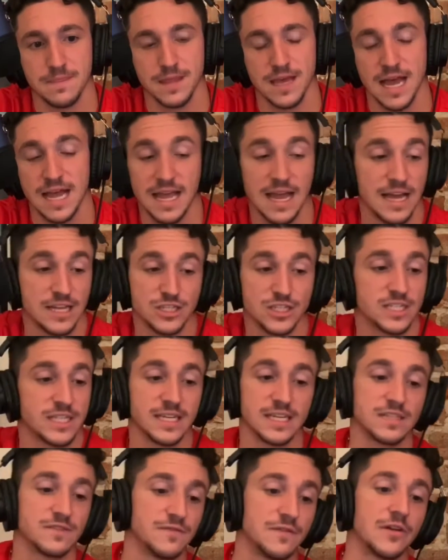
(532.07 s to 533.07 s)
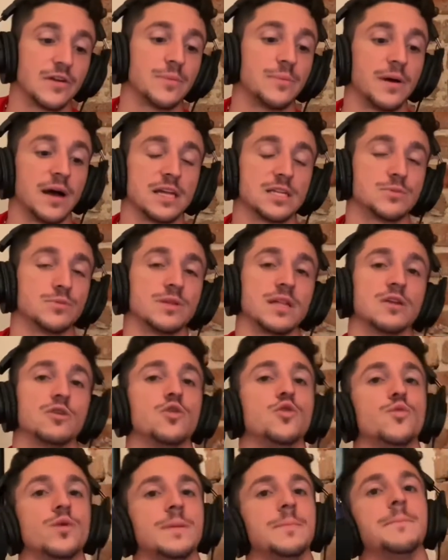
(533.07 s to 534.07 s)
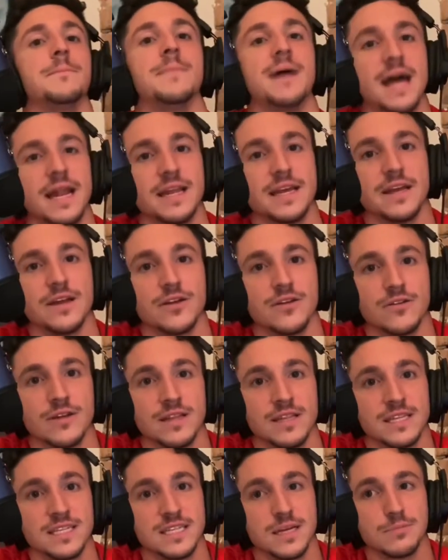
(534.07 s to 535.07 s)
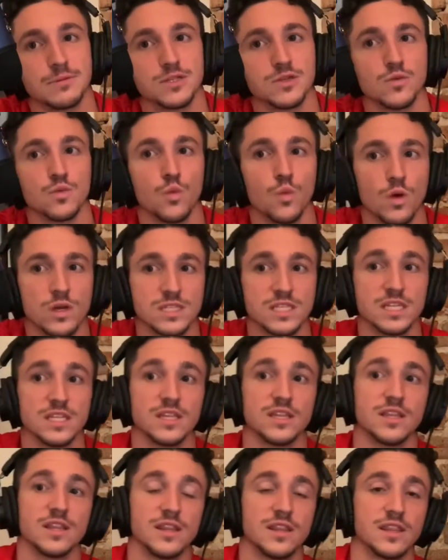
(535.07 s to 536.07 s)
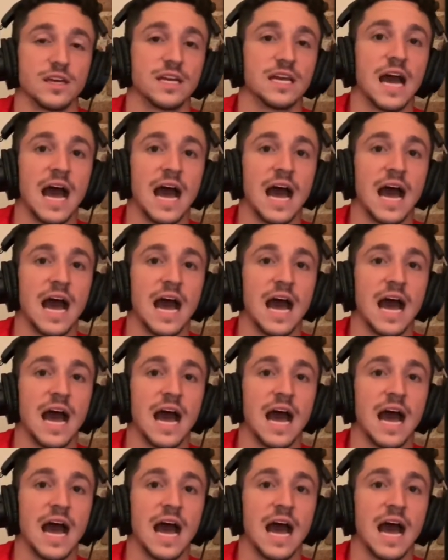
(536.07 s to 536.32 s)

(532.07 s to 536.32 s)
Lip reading: yeah, I just think it's very possible that who we met here in this episode wasn't the